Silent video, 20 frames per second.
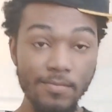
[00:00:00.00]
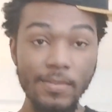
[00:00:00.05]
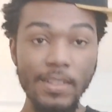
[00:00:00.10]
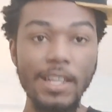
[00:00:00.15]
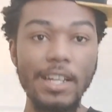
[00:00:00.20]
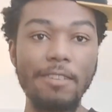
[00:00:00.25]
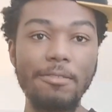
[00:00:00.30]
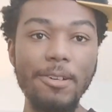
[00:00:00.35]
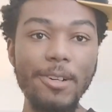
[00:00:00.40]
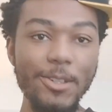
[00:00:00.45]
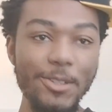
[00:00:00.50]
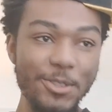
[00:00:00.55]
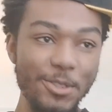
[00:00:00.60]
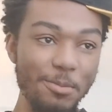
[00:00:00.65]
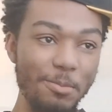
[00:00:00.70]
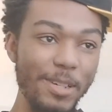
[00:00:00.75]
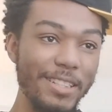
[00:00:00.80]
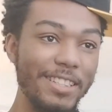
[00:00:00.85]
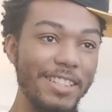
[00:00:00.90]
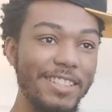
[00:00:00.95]
Hey, if y'all know
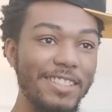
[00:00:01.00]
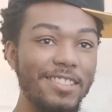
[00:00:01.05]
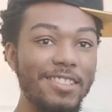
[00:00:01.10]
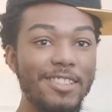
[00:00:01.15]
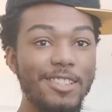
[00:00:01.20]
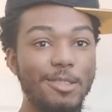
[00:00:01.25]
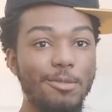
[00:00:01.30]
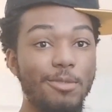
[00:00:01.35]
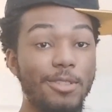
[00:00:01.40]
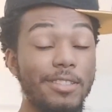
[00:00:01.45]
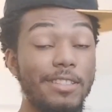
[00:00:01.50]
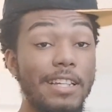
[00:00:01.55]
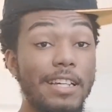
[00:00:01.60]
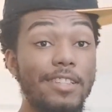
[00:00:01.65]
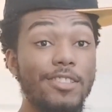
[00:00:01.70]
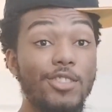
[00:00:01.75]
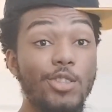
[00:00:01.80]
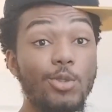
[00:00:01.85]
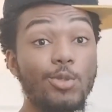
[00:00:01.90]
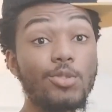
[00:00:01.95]
about that Young and the
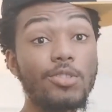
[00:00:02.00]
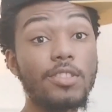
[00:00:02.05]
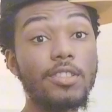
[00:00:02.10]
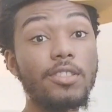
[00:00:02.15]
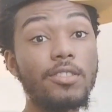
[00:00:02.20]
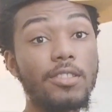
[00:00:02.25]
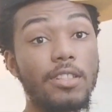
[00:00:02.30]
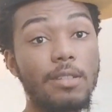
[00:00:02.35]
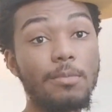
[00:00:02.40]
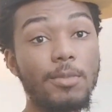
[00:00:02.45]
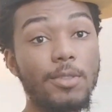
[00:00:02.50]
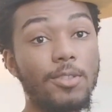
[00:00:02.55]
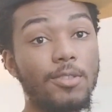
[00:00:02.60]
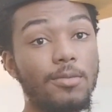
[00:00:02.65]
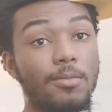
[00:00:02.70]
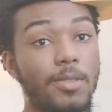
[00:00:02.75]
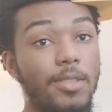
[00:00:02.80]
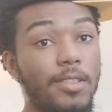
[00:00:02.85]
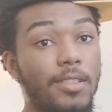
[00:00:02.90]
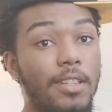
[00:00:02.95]
Restless, that show still come
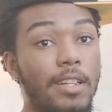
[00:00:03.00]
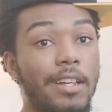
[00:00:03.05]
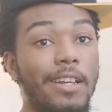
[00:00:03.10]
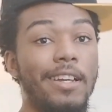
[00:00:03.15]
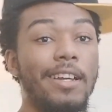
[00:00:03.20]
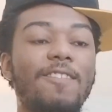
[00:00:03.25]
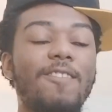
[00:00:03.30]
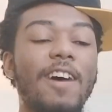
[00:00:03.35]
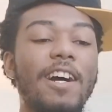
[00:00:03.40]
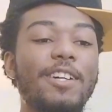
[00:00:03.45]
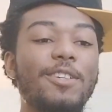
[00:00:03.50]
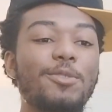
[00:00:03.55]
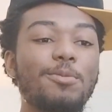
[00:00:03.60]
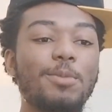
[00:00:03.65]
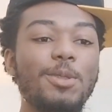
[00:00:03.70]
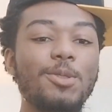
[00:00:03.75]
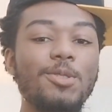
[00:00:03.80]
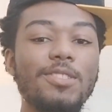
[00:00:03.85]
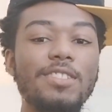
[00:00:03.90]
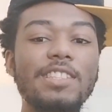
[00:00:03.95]
on, bro. By
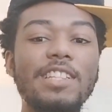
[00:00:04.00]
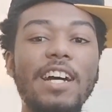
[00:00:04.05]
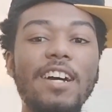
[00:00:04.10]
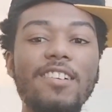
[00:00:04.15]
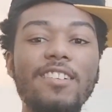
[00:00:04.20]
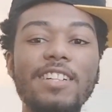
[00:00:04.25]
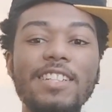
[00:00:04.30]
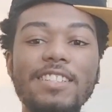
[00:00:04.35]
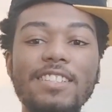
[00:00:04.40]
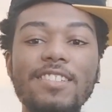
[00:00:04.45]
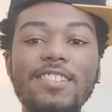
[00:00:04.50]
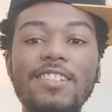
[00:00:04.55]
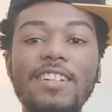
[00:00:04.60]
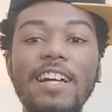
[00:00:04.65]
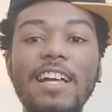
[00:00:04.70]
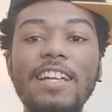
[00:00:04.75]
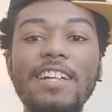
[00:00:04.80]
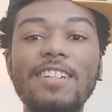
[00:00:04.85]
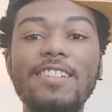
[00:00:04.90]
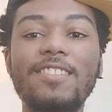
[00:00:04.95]
almost director
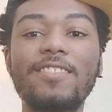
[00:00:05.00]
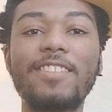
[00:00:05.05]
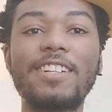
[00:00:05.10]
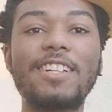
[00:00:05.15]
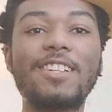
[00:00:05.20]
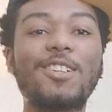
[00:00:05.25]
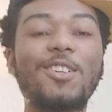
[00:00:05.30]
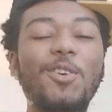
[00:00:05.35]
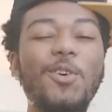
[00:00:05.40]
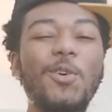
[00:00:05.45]
El Video.